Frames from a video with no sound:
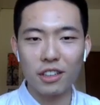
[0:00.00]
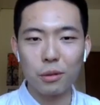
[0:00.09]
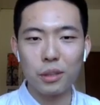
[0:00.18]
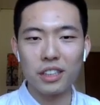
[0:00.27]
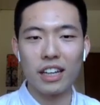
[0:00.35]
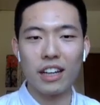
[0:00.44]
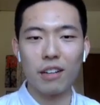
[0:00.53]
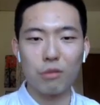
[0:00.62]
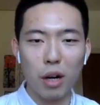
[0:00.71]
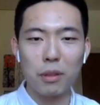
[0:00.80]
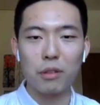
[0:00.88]
who is
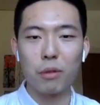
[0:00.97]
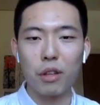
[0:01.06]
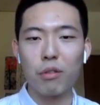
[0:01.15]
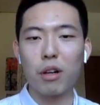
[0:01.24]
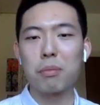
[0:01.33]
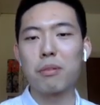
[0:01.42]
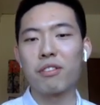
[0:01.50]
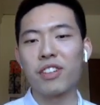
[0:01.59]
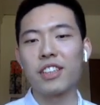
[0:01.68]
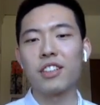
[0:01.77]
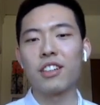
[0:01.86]
Robert Winthrop
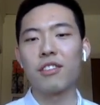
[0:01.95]
Professor